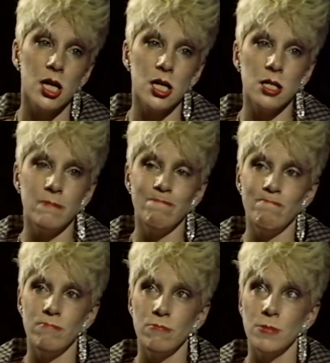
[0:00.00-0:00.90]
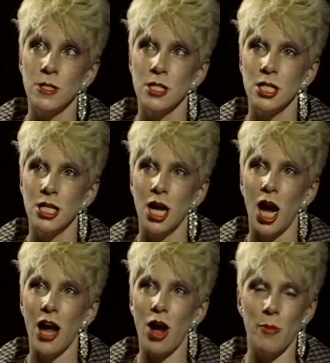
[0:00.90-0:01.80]
um,
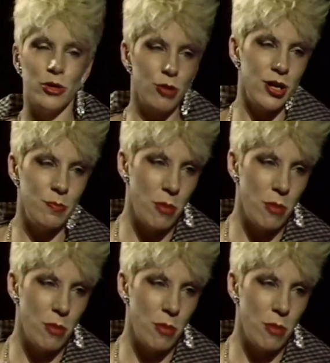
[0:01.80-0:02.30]
I, I'm a great